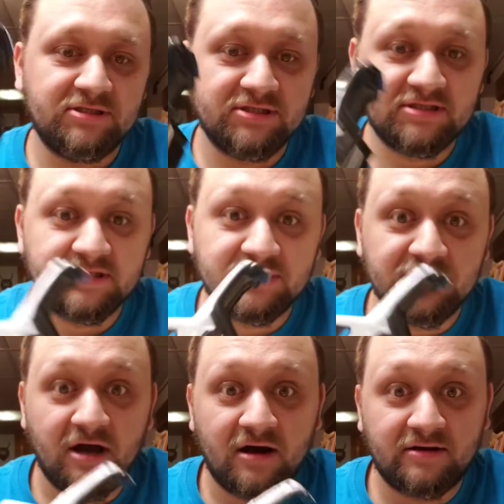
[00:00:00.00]
just a
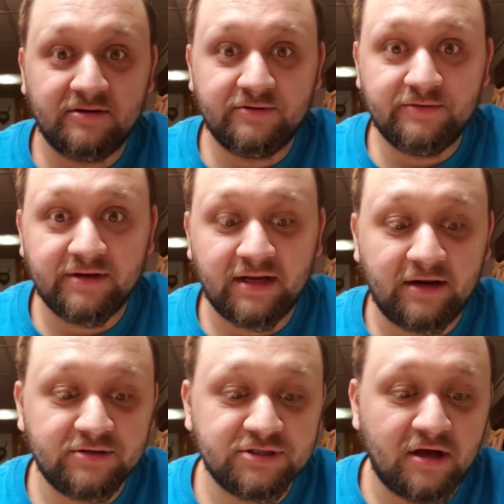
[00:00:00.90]
shock, like an
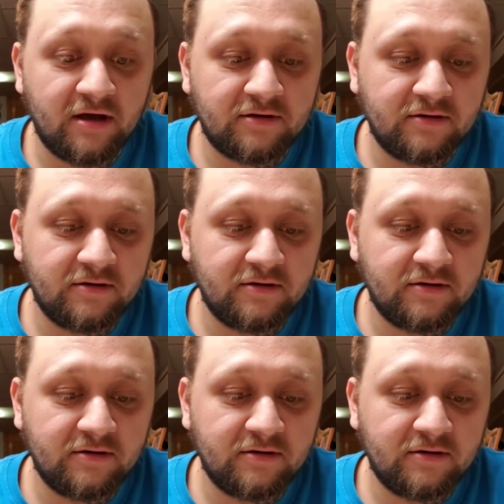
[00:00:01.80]
air shock.